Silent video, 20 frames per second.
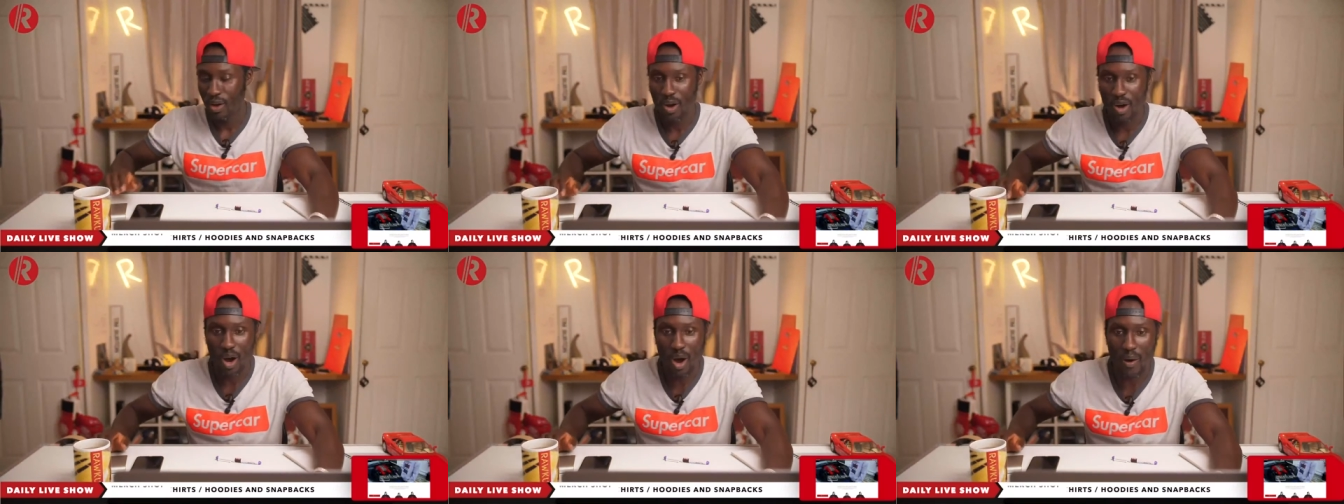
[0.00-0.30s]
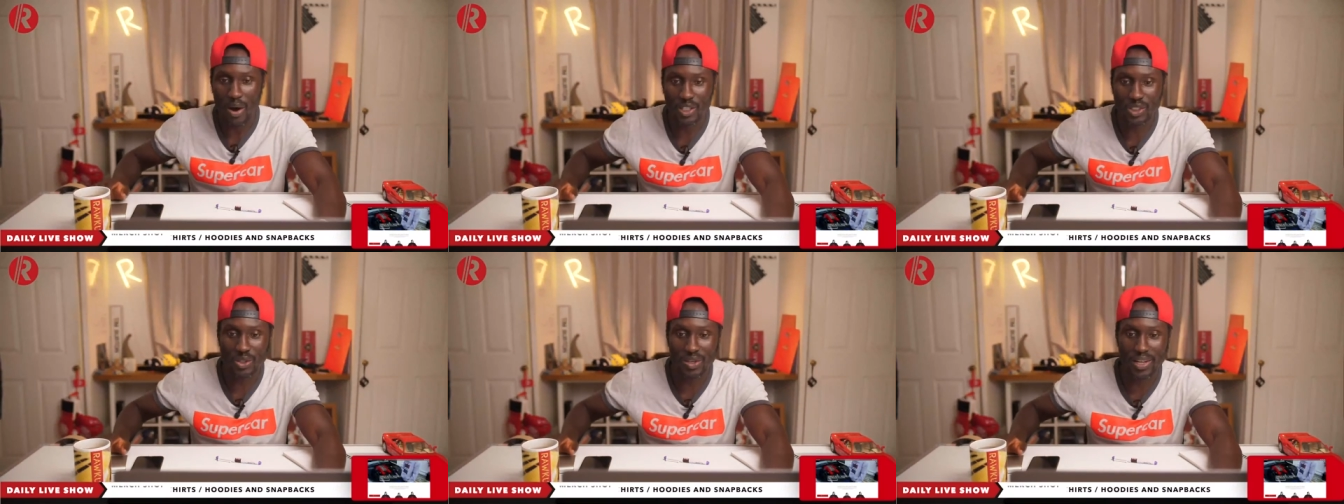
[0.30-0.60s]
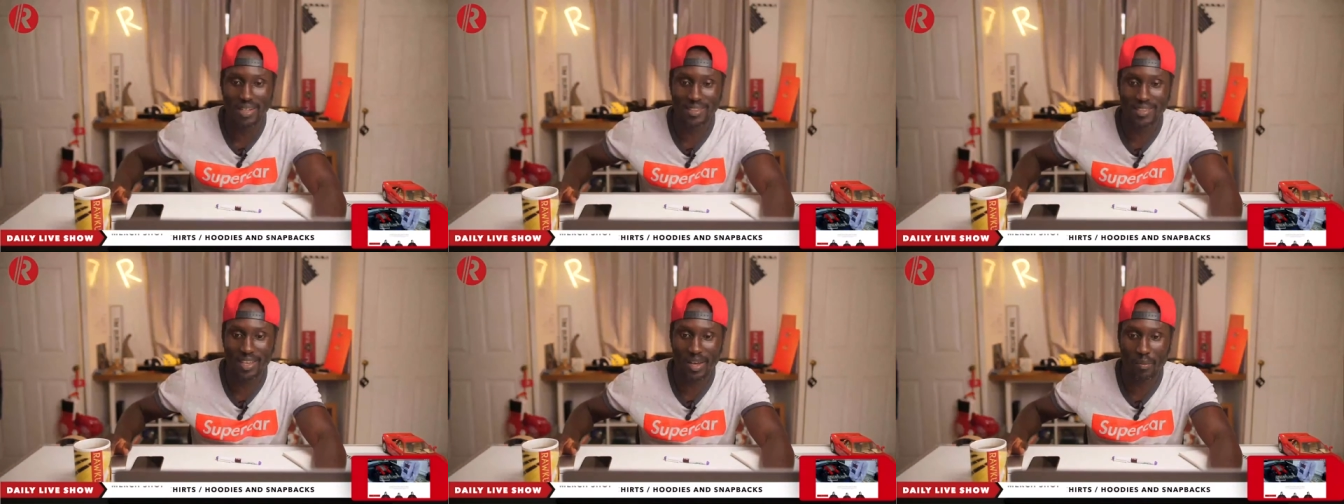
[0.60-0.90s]
All right, so
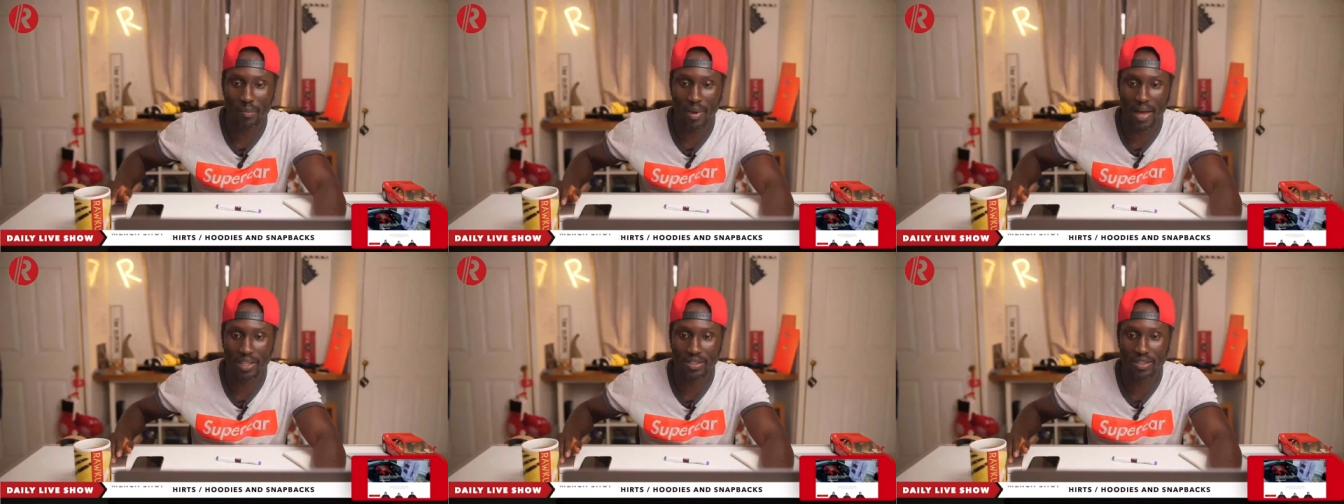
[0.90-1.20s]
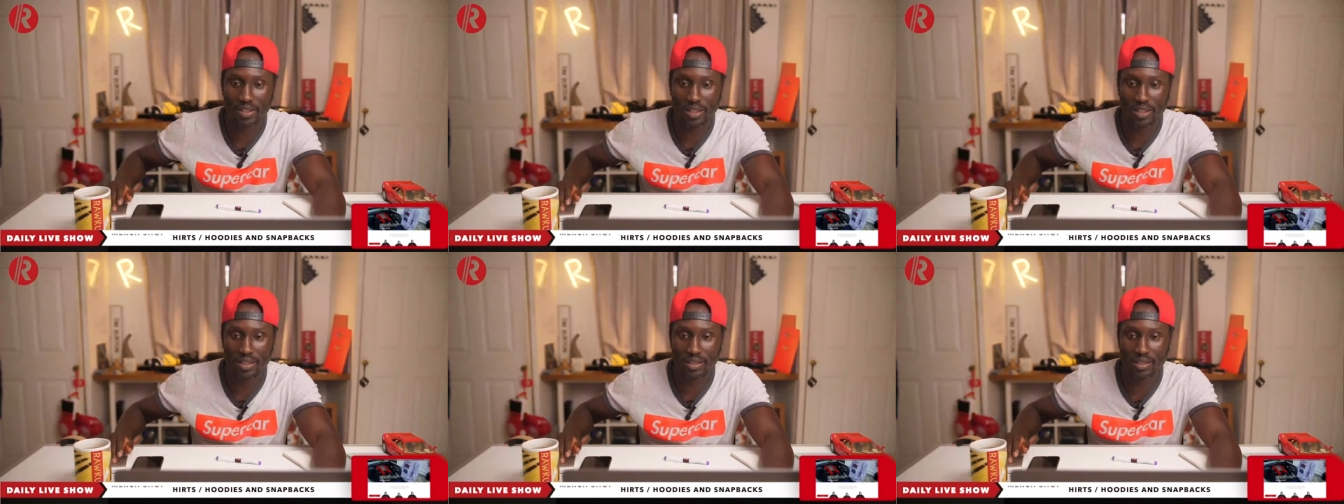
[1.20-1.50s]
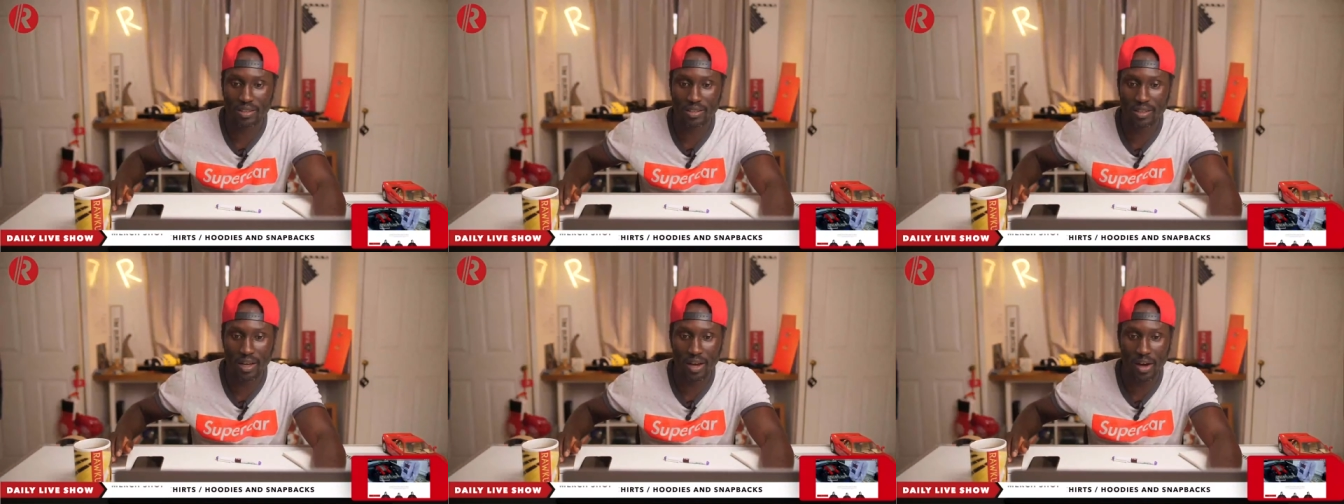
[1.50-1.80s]
let's get back to
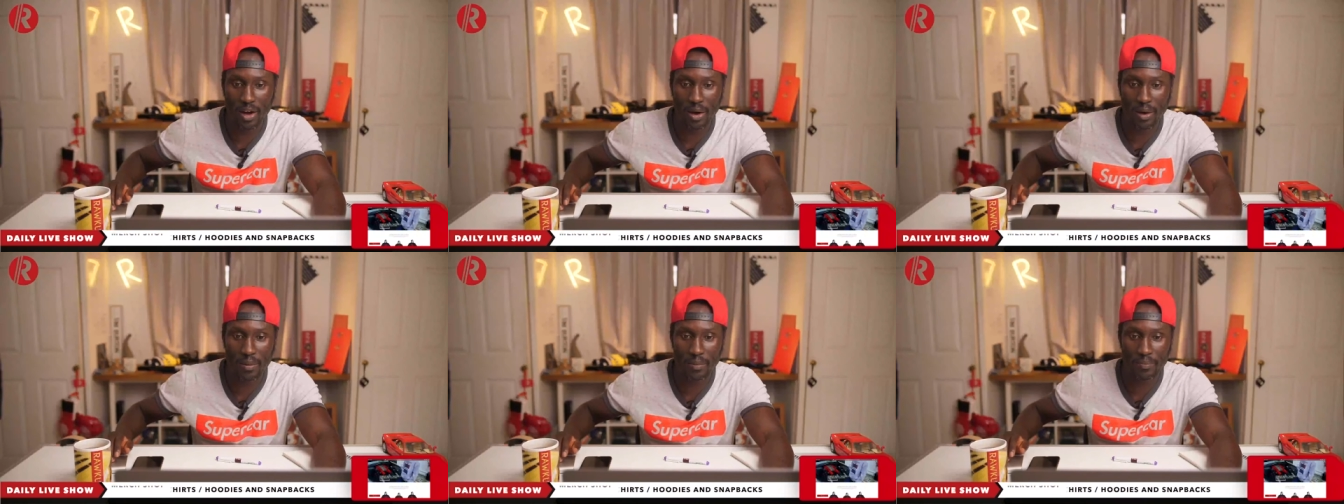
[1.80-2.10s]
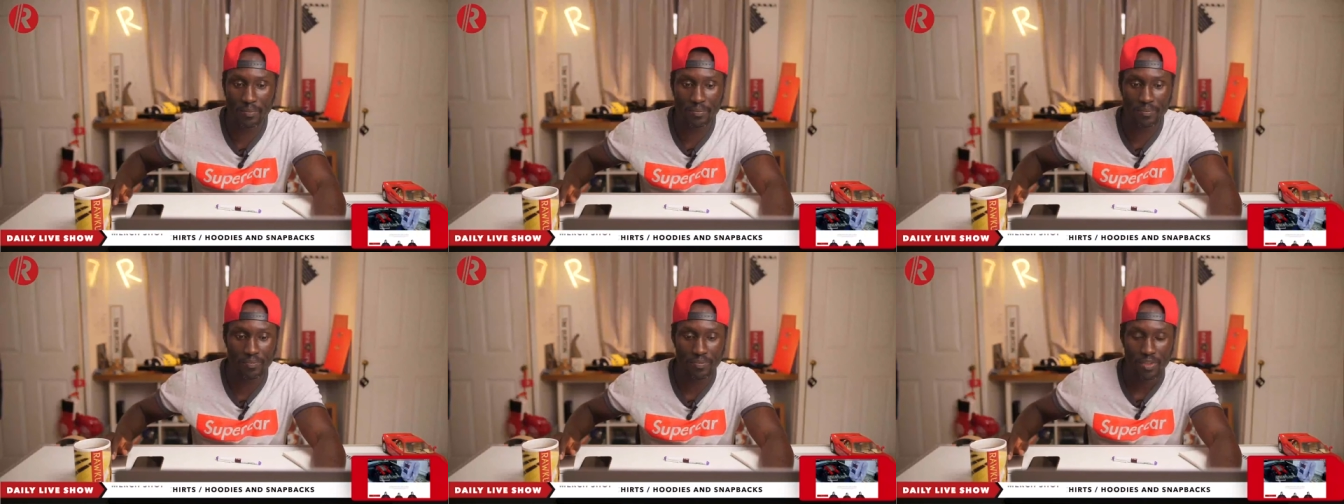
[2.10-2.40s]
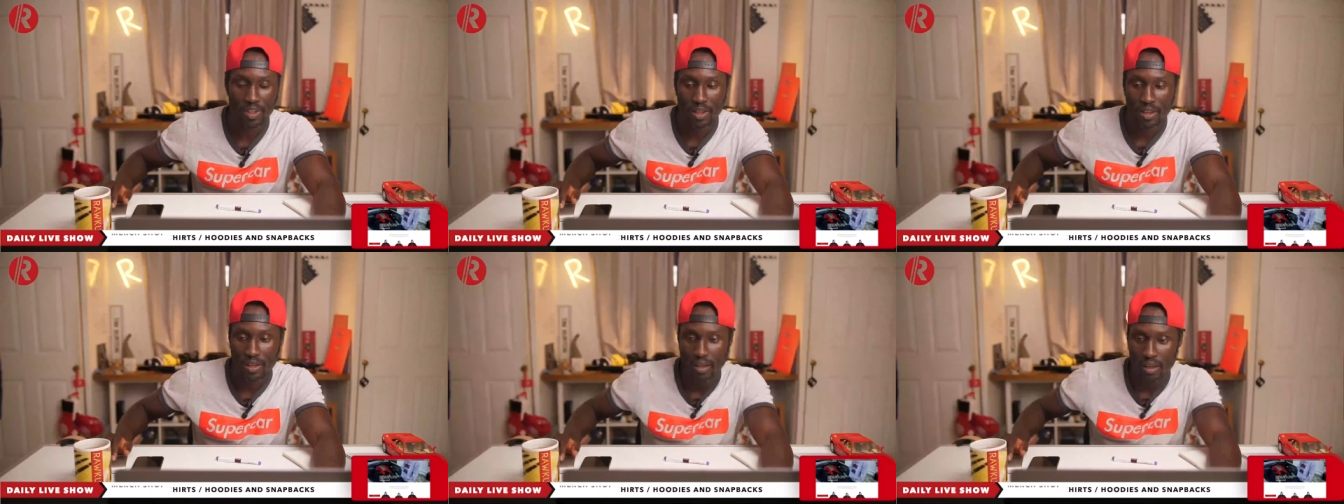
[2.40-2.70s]
this. Um,
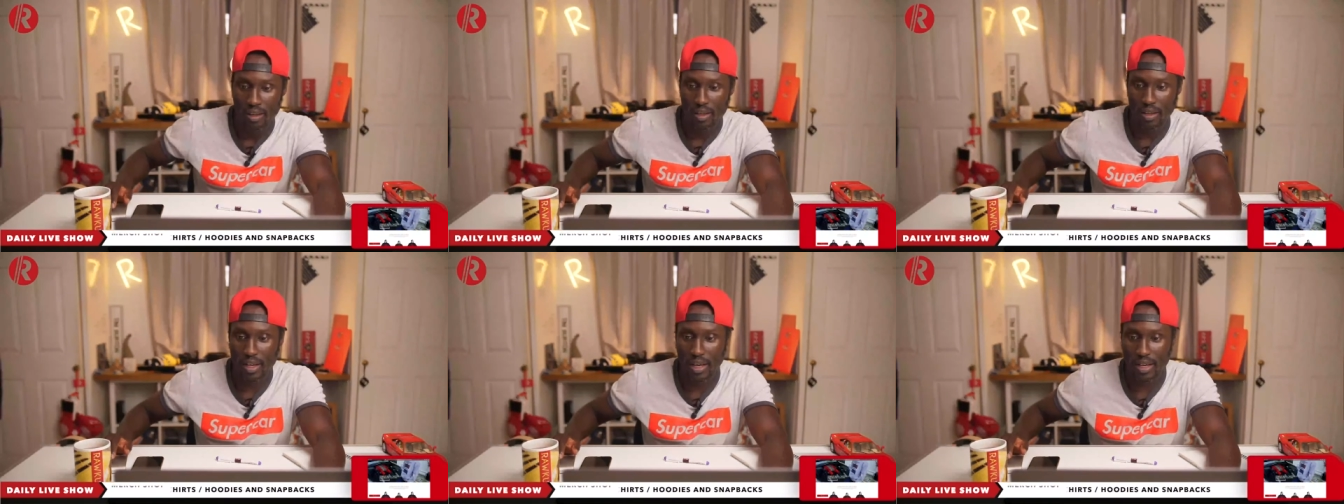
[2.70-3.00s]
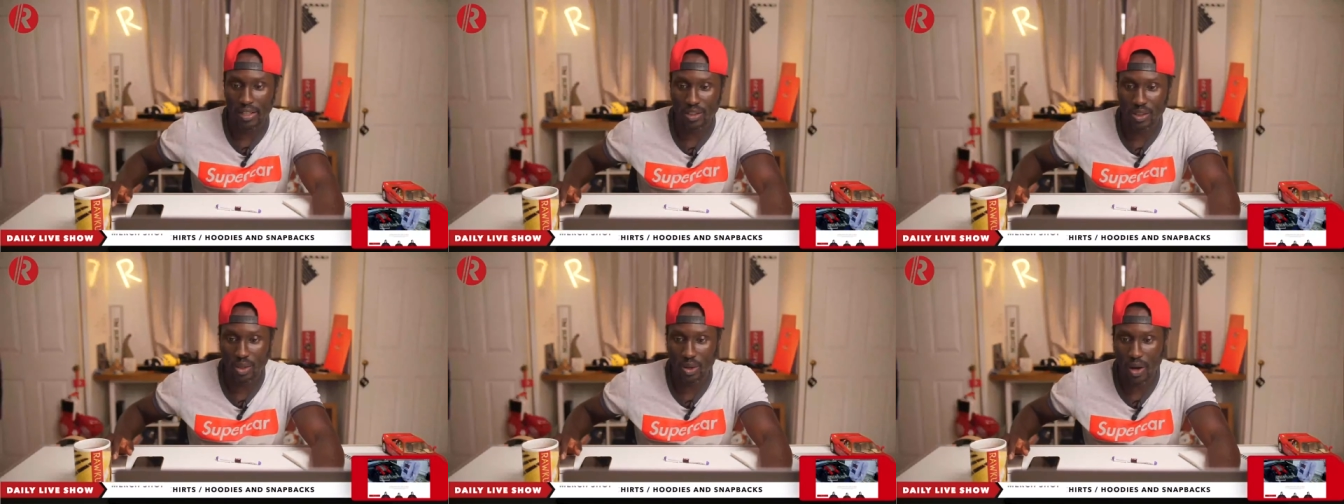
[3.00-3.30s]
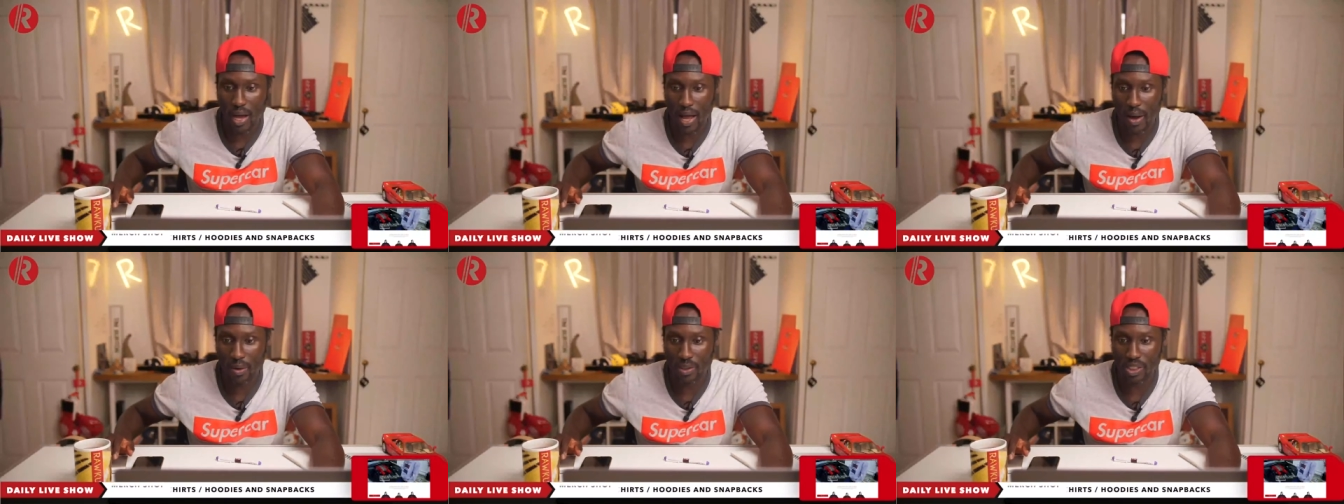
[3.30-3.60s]
yeah, so
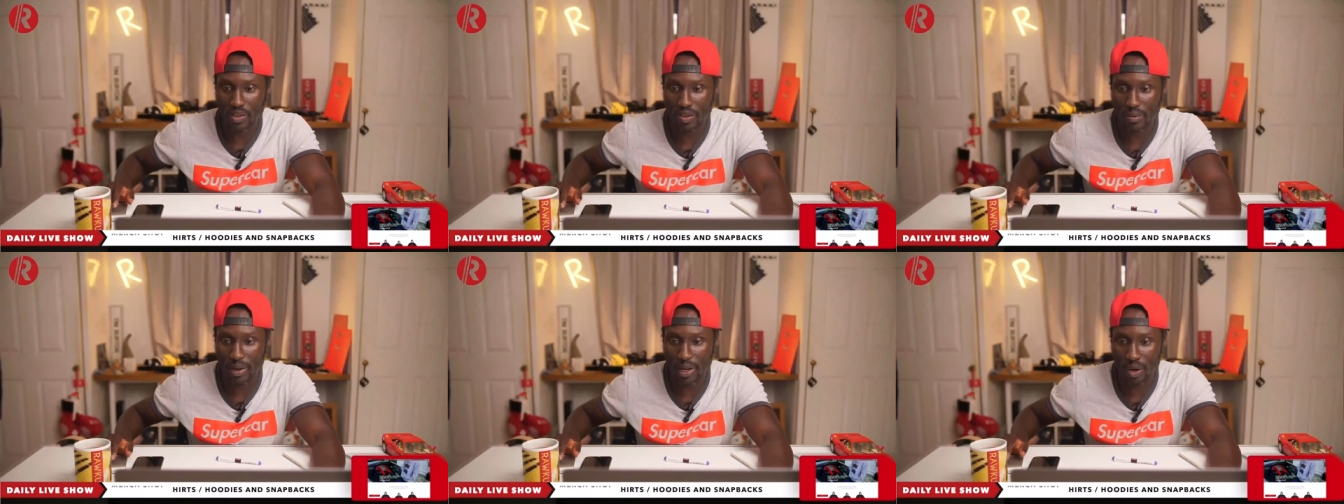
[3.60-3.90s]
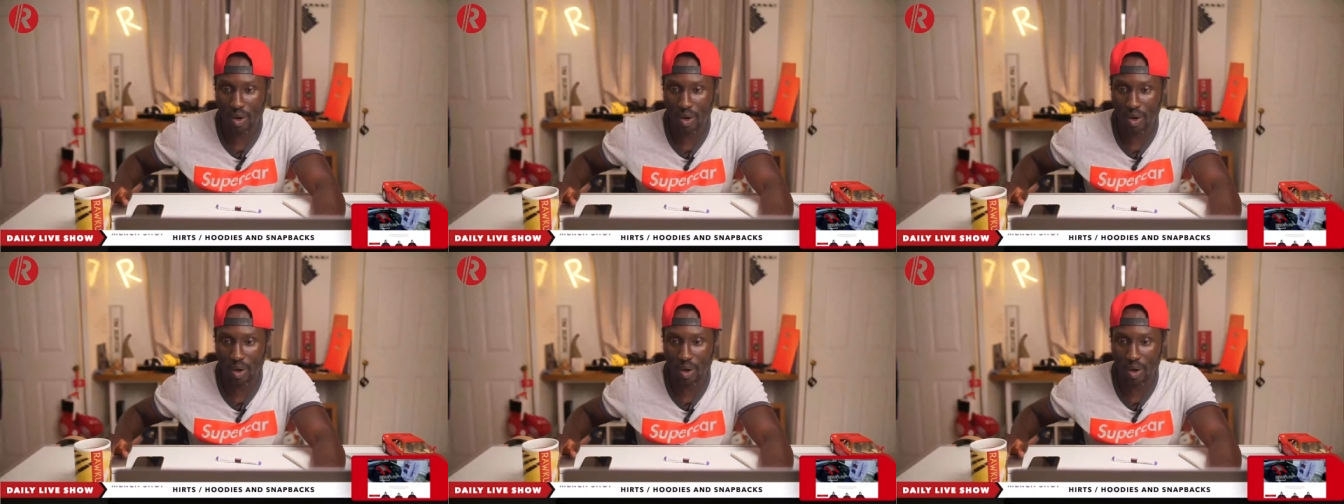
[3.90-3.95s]
how's everybody?